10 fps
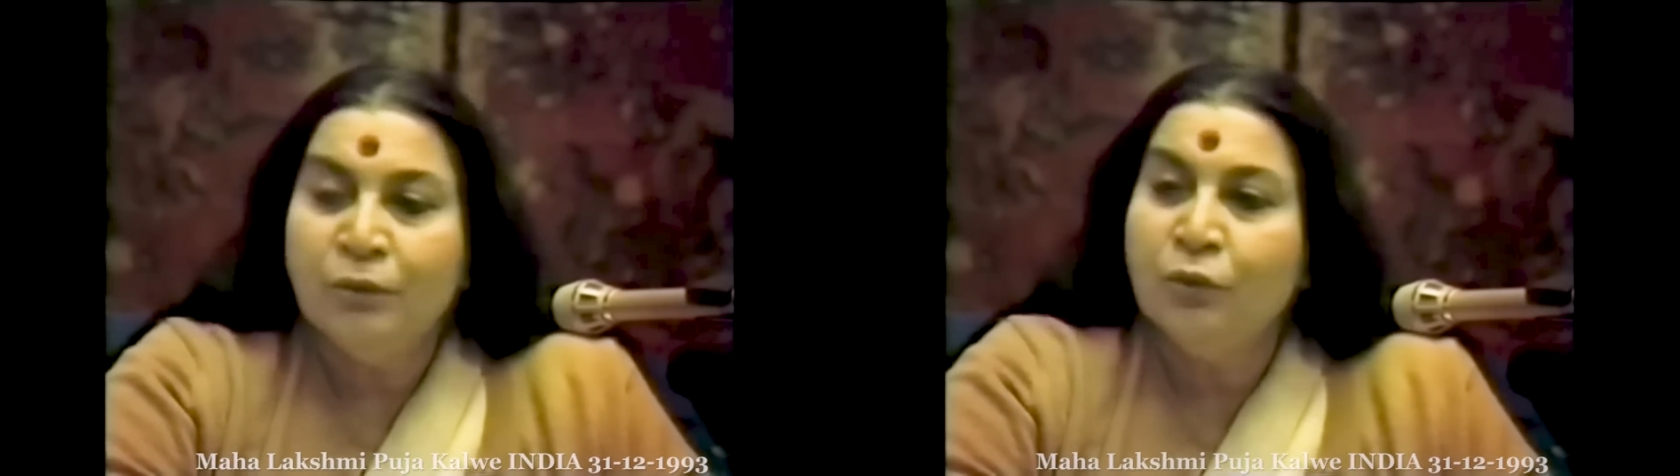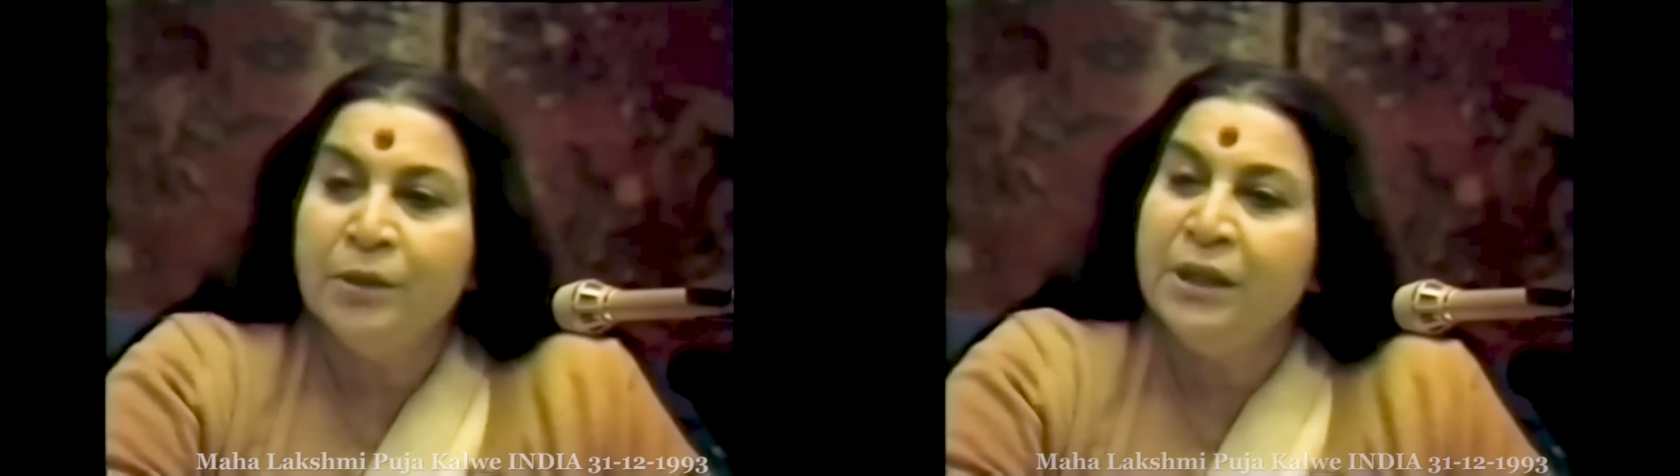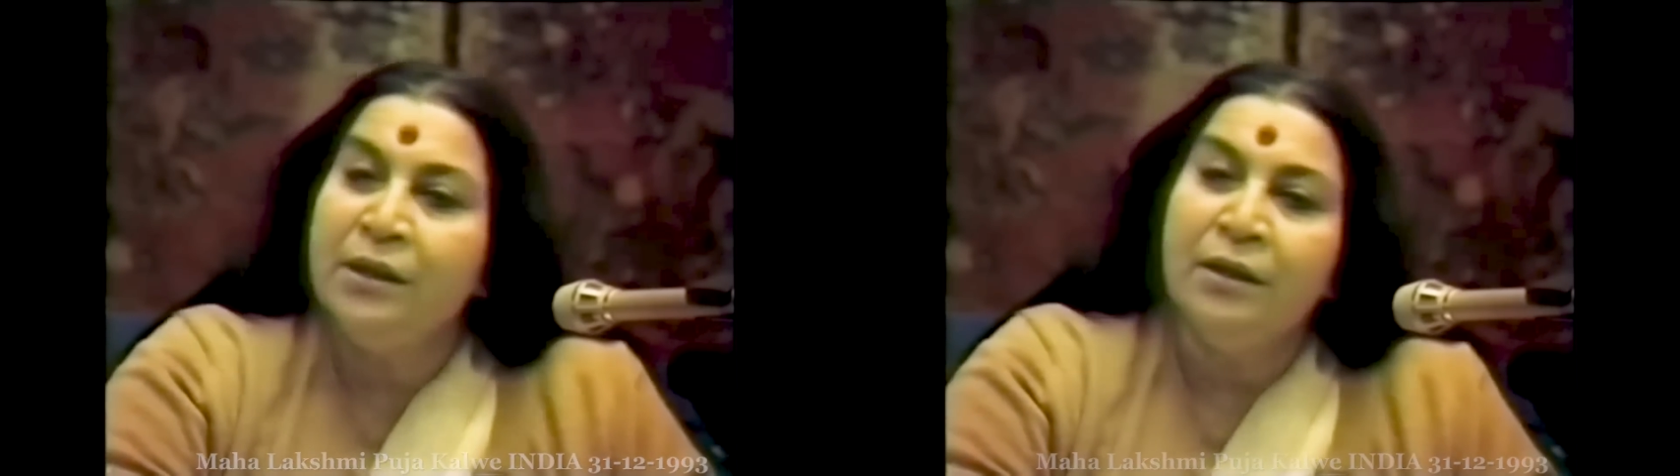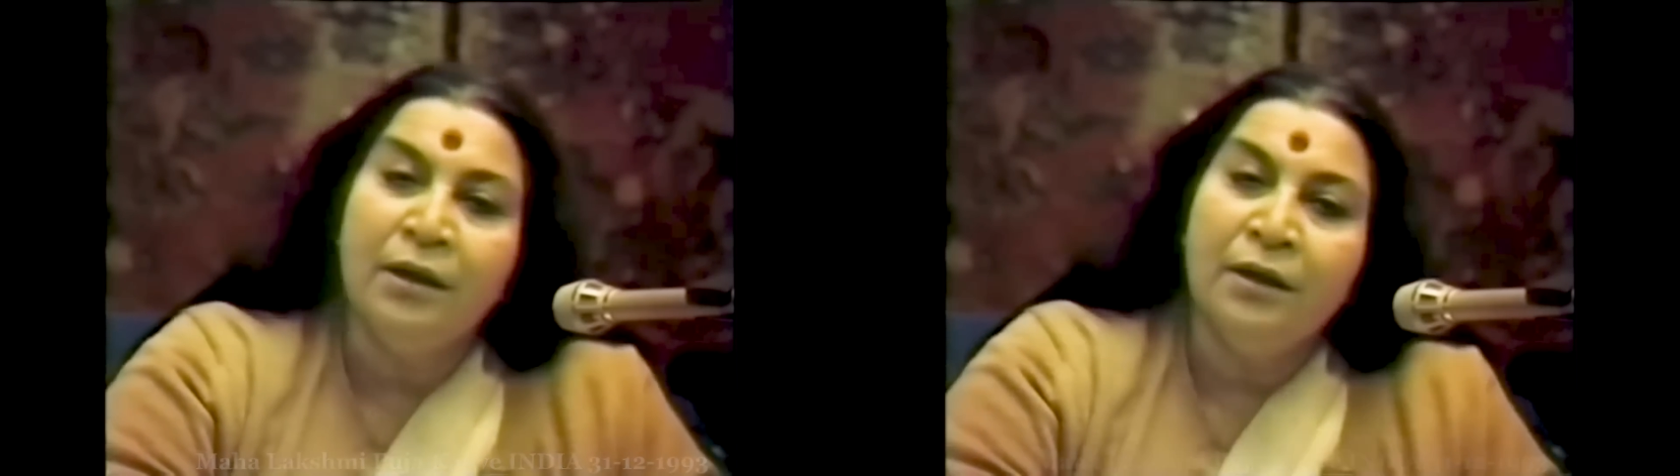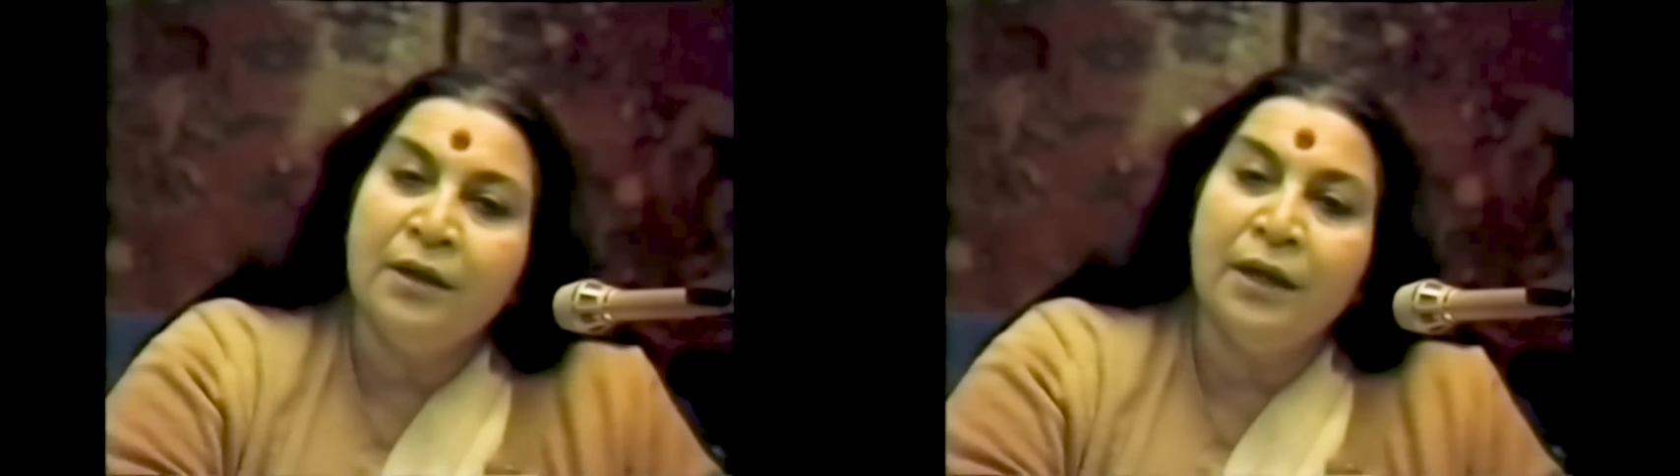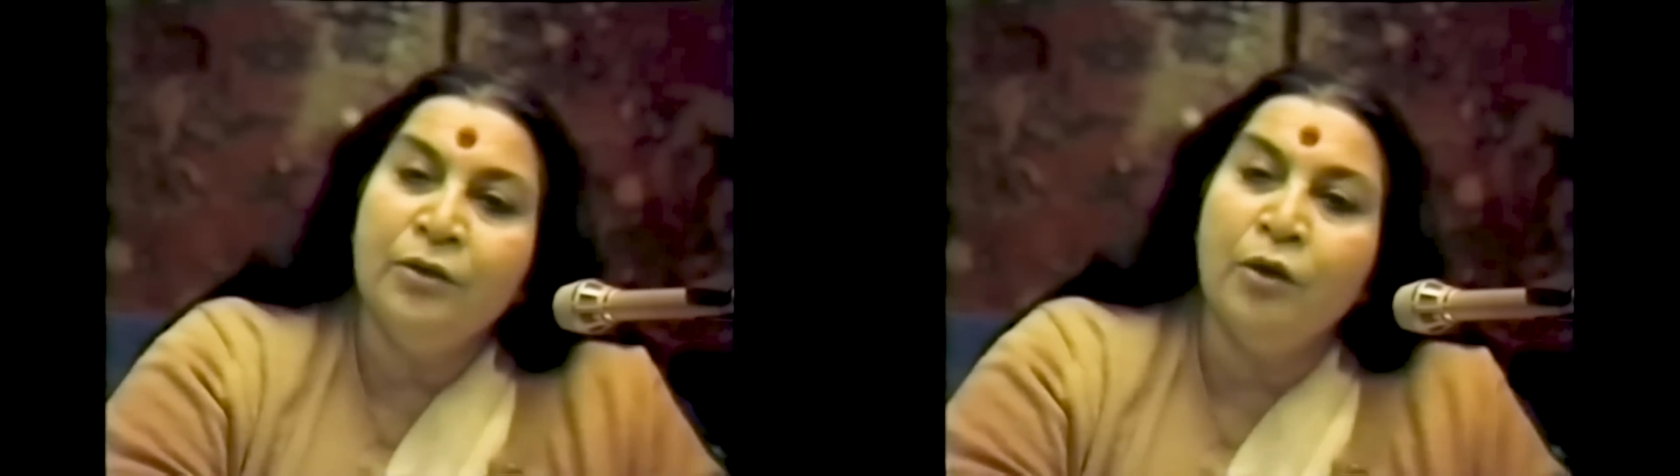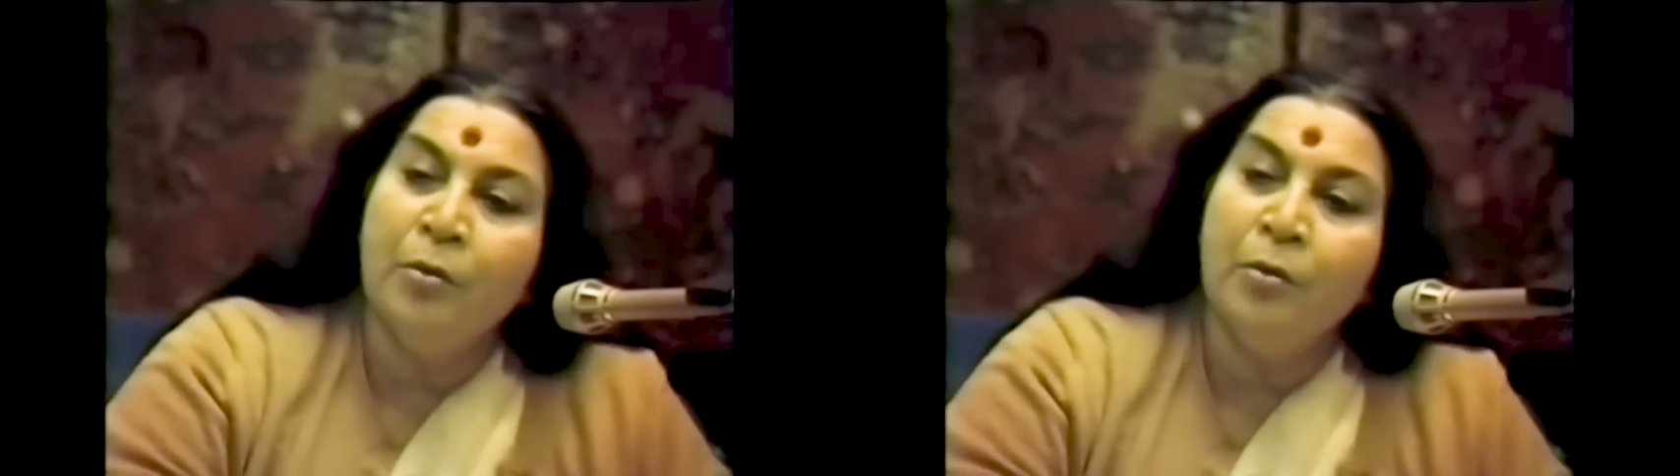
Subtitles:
Nobody can